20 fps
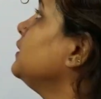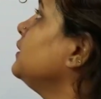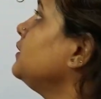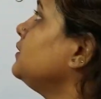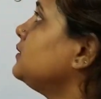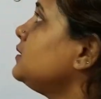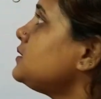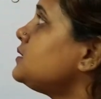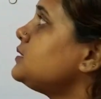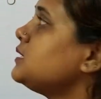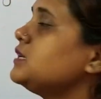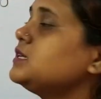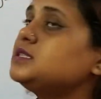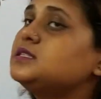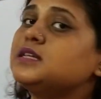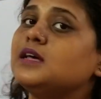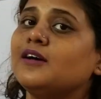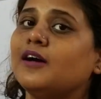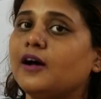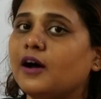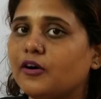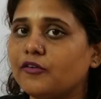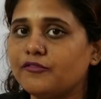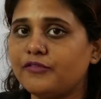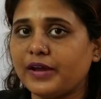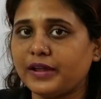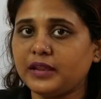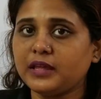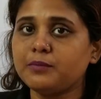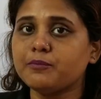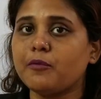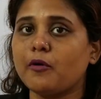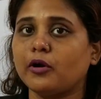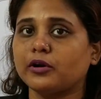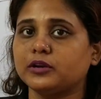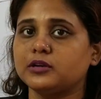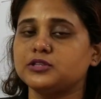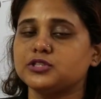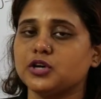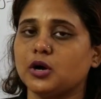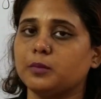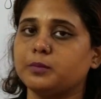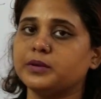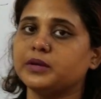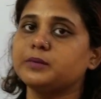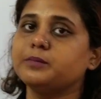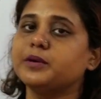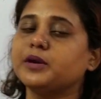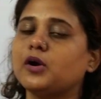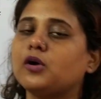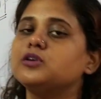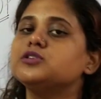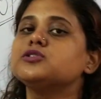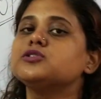This is a very important topic because